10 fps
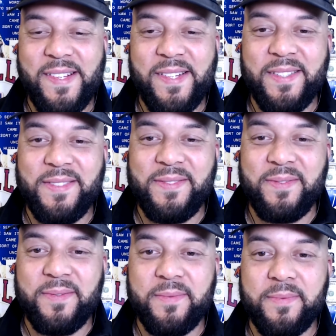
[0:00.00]

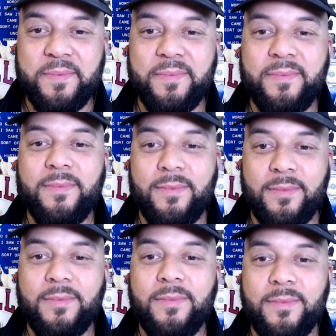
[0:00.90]

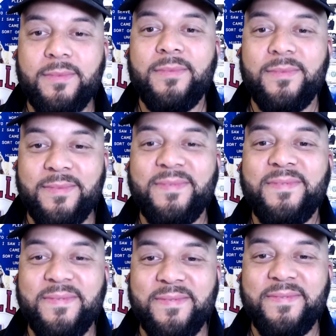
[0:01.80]

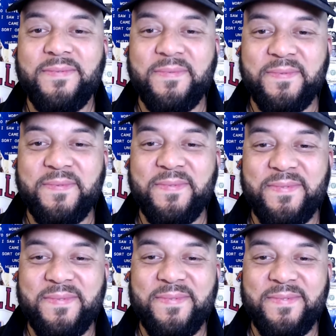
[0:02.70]

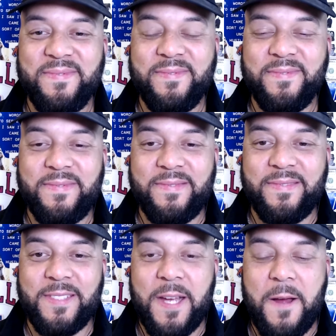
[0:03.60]

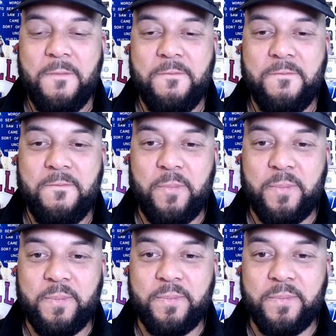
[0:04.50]

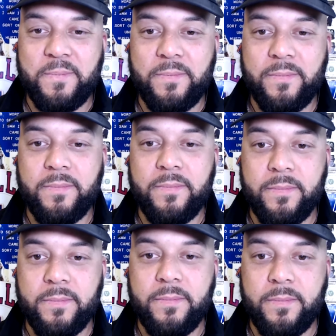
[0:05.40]

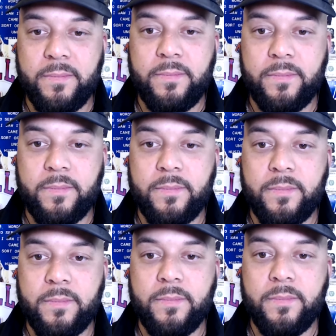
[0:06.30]

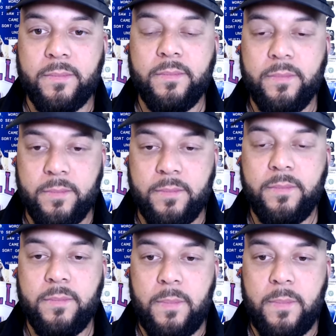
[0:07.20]
No words are spoken by the person on screen.